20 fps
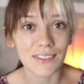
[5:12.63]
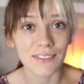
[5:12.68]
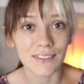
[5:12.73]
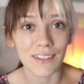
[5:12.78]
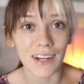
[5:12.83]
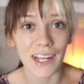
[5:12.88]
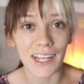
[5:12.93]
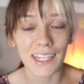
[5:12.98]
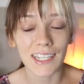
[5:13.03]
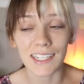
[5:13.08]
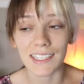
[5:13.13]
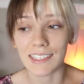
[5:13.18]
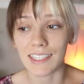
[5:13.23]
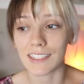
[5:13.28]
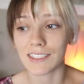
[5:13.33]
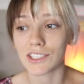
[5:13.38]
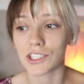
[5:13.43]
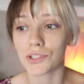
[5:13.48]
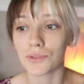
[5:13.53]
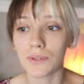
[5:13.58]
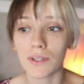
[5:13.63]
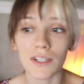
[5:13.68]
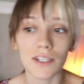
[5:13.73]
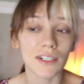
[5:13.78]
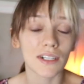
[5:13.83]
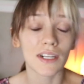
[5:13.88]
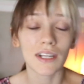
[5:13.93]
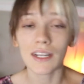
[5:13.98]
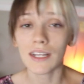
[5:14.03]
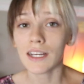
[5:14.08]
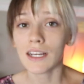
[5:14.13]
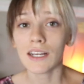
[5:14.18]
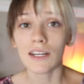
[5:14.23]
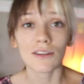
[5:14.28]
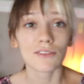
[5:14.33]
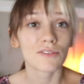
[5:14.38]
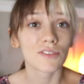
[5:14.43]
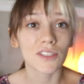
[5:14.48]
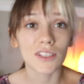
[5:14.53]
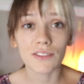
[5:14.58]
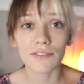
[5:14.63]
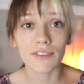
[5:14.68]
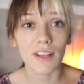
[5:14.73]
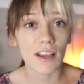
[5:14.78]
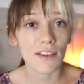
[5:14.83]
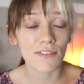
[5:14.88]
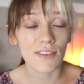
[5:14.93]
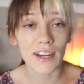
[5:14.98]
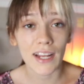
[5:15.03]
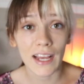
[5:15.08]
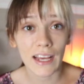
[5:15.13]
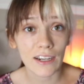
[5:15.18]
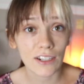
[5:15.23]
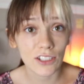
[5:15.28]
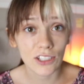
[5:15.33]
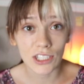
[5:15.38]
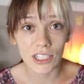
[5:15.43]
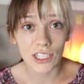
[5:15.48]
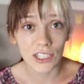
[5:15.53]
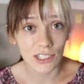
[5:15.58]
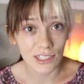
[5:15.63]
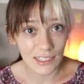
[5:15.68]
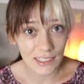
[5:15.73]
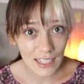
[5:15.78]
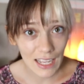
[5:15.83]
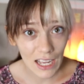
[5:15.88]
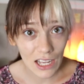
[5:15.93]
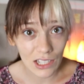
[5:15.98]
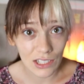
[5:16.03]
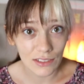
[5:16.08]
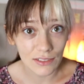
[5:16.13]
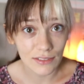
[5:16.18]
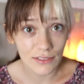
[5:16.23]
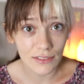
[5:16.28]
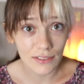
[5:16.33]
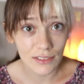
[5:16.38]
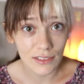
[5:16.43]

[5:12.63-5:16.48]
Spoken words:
right, unless you are full of life and energy yourself,